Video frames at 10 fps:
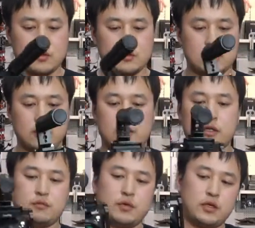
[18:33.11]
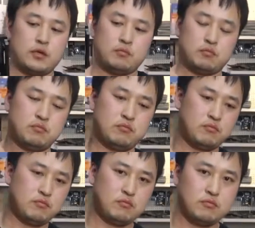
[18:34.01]
So you can
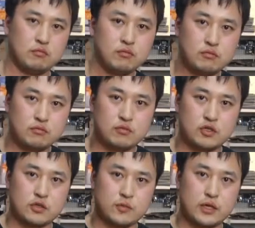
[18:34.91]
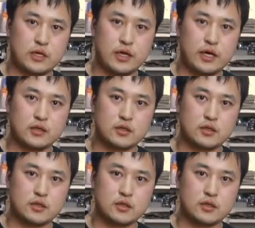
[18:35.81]
just be like that.